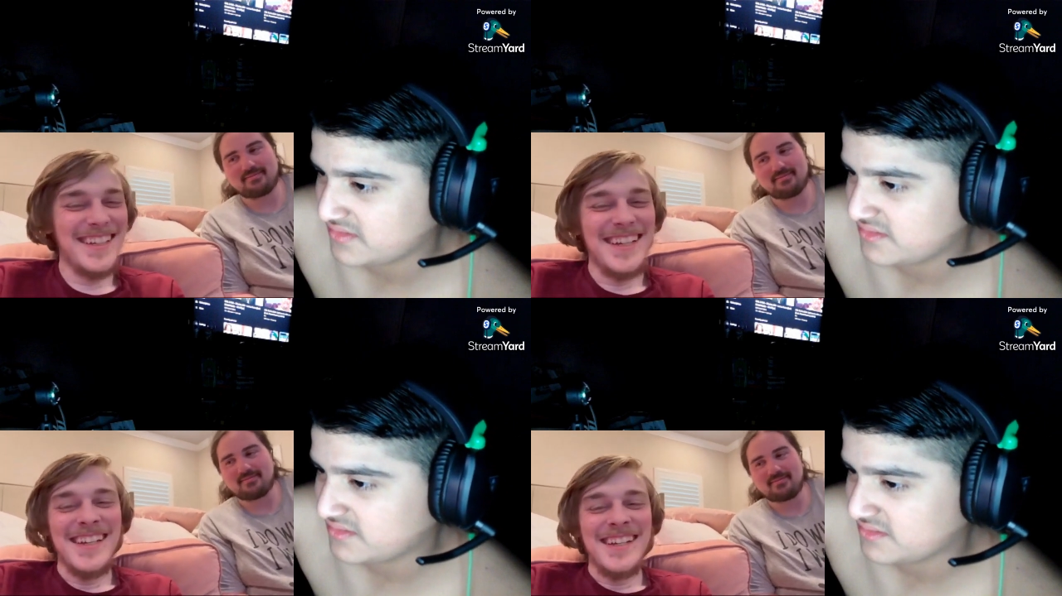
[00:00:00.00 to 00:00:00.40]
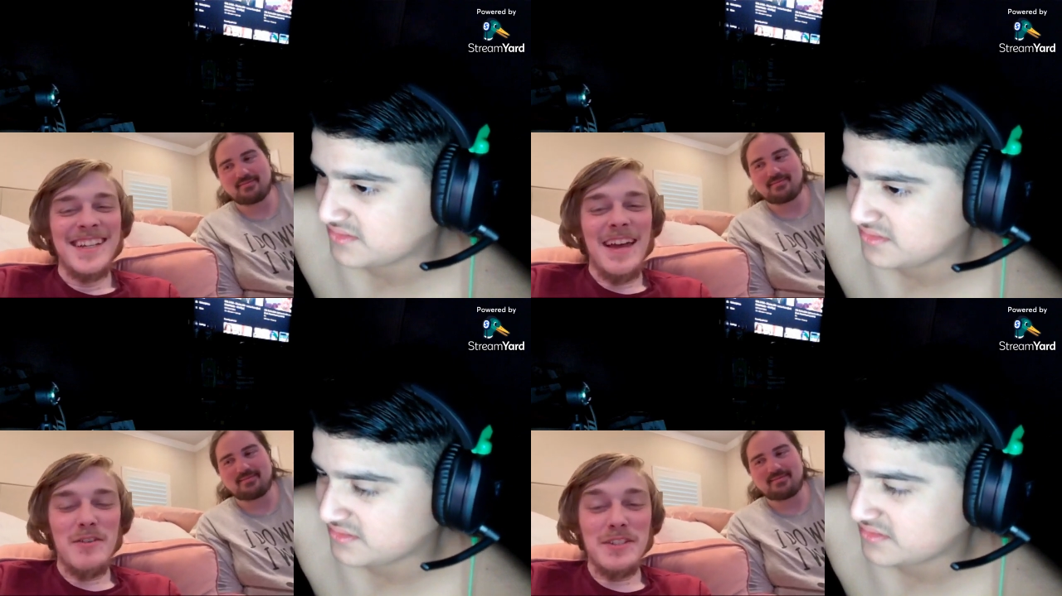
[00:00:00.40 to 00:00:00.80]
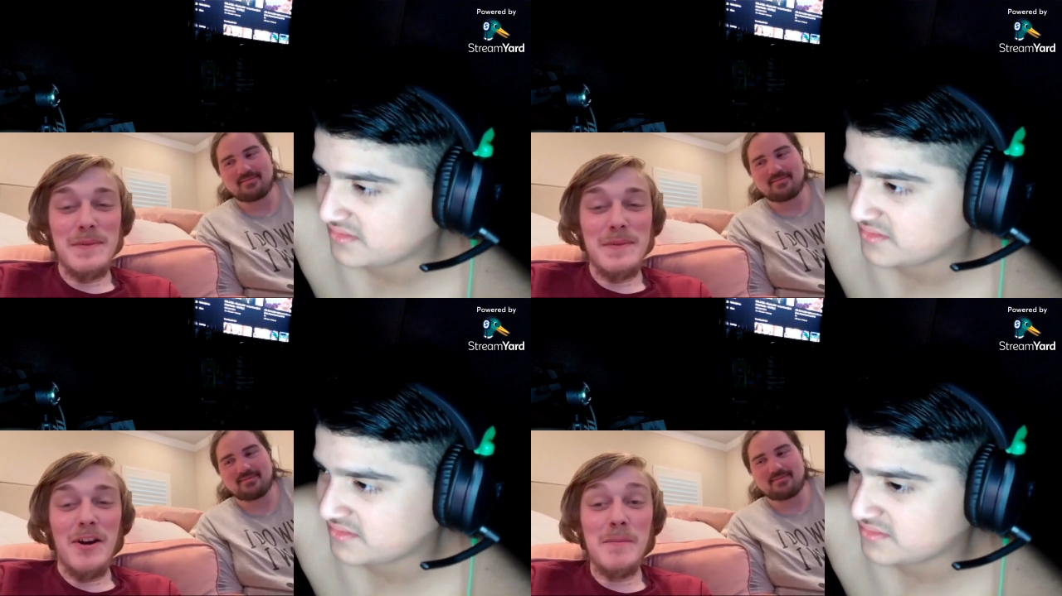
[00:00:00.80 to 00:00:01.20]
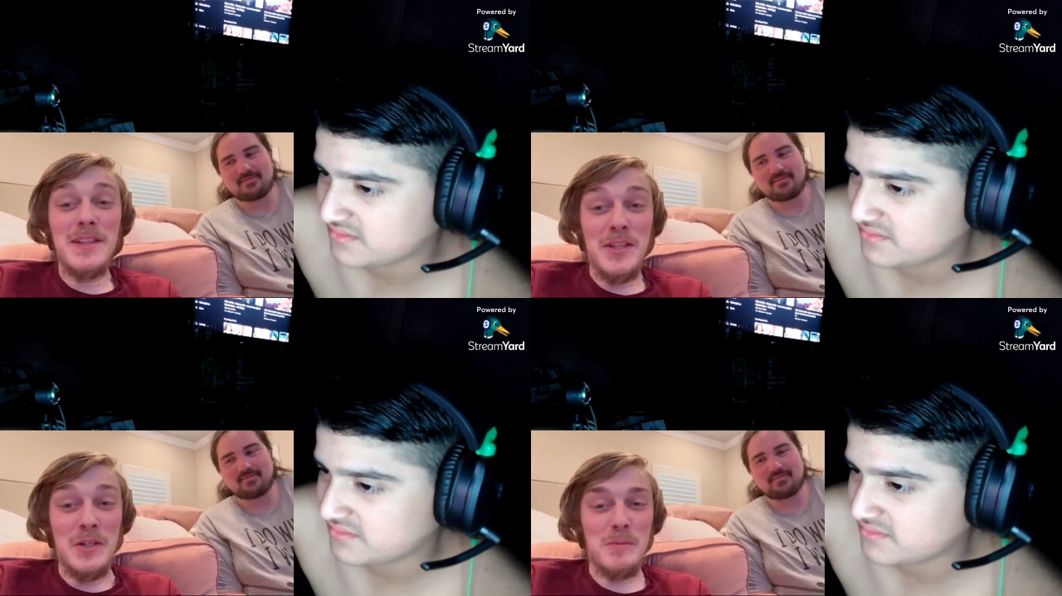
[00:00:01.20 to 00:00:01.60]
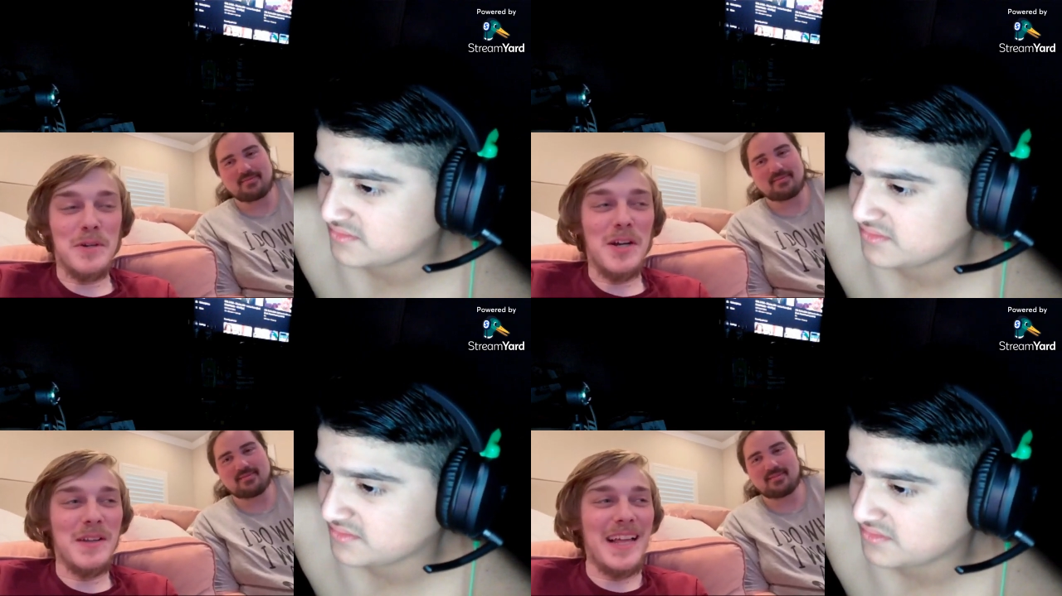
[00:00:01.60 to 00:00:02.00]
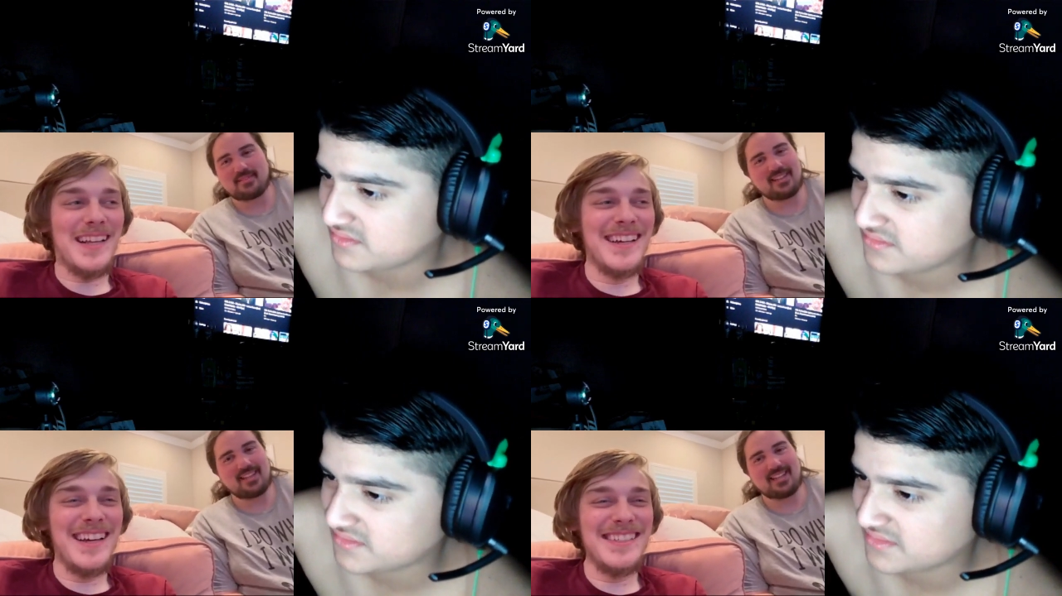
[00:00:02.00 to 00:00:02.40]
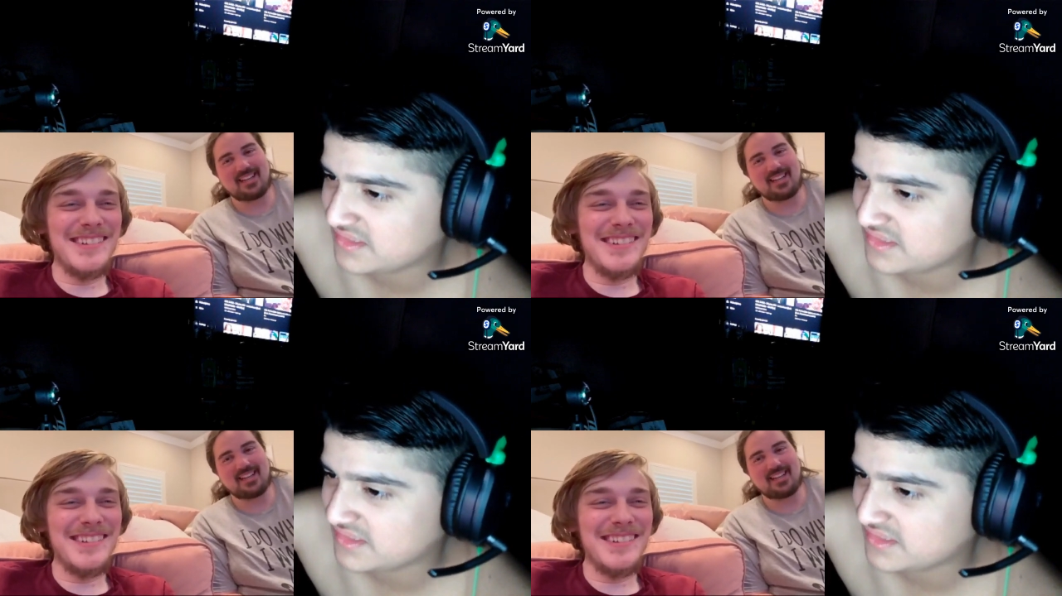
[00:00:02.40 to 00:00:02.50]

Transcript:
Speaker 1: Everyone's gonna be calling me little bro. Like it's